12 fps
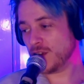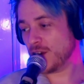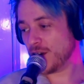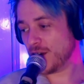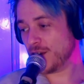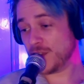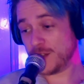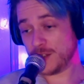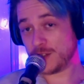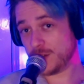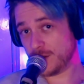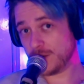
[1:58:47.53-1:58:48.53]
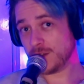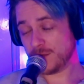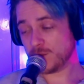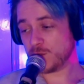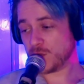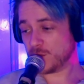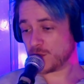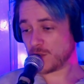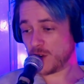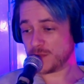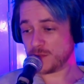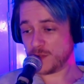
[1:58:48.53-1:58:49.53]
and then you can
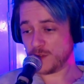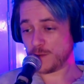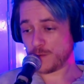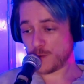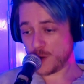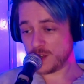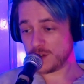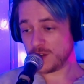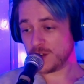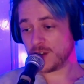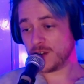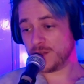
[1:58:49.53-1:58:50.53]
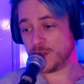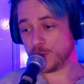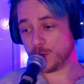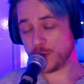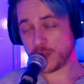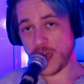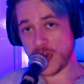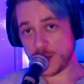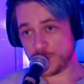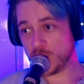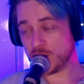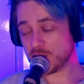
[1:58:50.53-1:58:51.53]
subscribe to me for free, and then you won't get
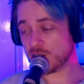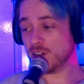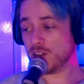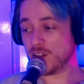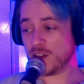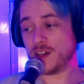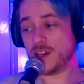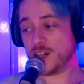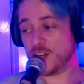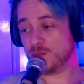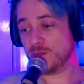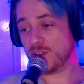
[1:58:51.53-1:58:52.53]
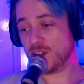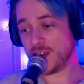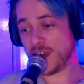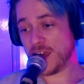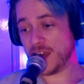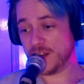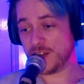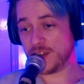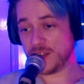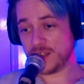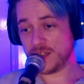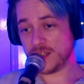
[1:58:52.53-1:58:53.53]
adverts, and
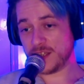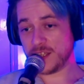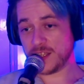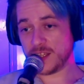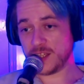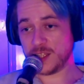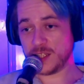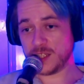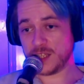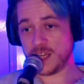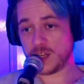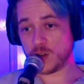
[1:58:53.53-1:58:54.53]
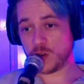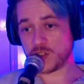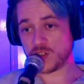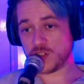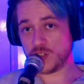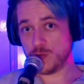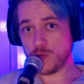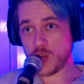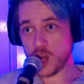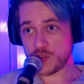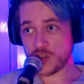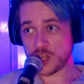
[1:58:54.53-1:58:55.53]
it costs you
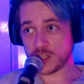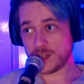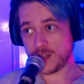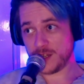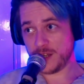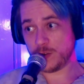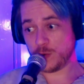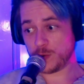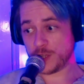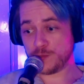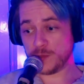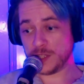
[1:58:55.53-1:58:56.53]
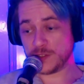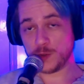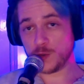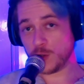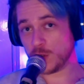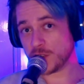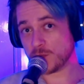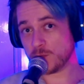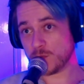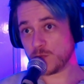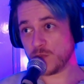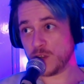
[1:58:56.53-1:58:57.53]
nothing, and it will give me
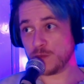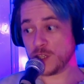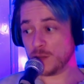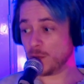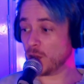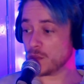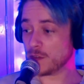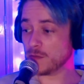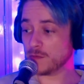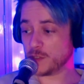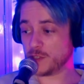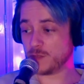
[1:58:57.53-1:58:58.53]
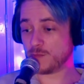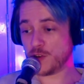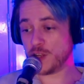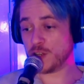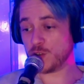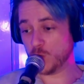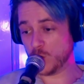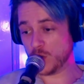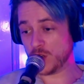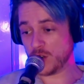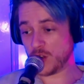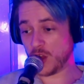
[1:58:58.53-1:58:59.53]
$2.50 a month, which is pretty cool,
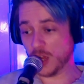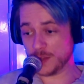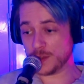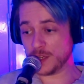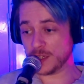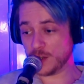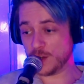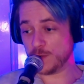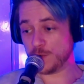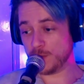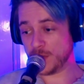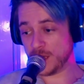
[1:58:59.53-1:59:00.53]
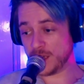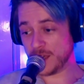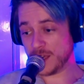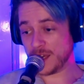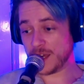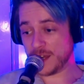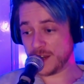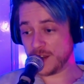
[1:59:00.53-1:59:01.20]
I think, for me. And